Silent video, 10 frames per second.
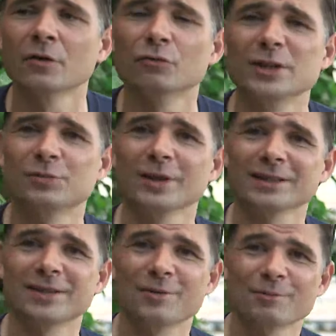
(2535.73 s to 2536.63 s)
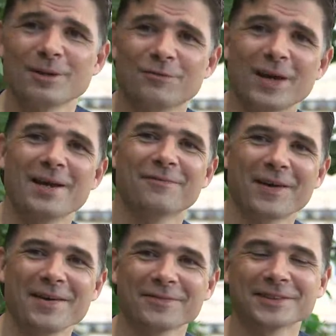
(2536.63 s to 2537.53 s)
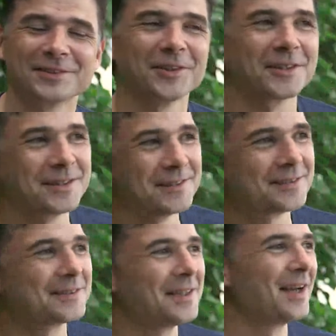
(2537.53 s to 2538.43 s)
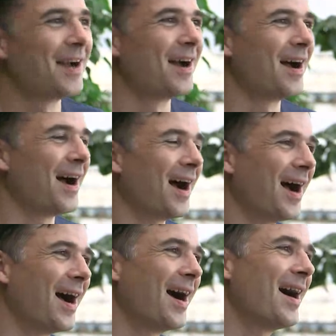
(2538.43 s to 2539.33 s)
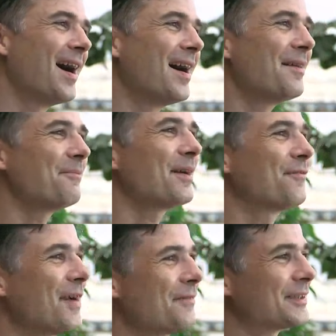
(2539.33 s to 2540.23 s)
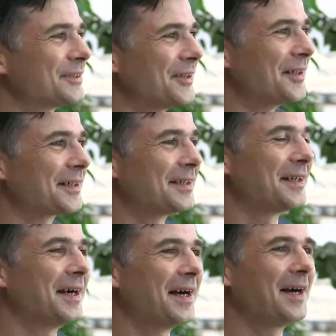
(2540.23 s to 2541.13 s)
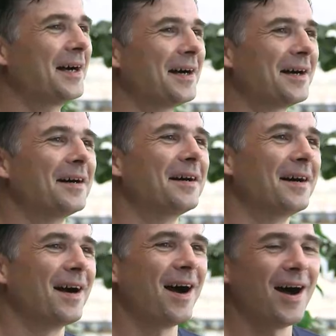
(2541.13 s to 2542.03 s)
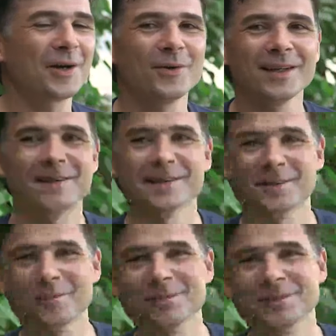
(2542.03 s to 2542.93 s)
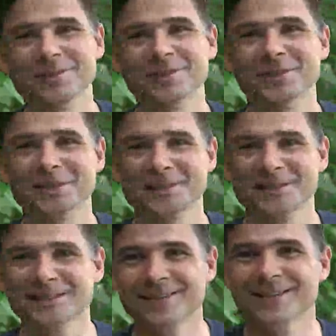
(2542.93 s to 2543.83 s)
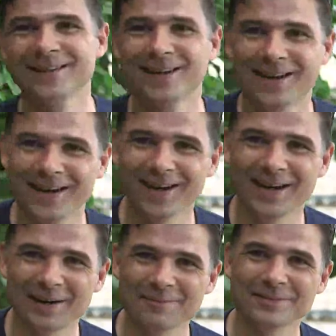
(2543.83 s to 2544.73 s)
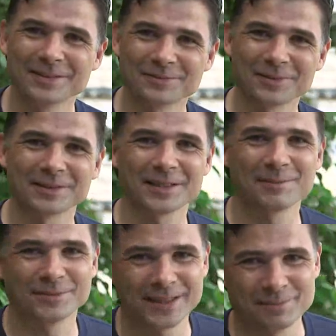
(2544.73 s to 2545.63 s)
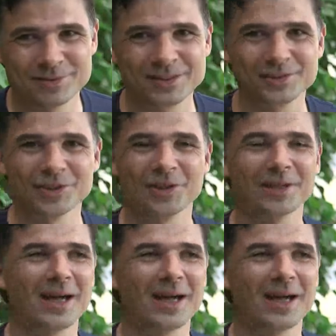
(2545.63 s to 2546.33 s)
Reese would like to know what my favourite shark is. My favourite shark. I quite like the goblin shark. It's a type of deep sea shark.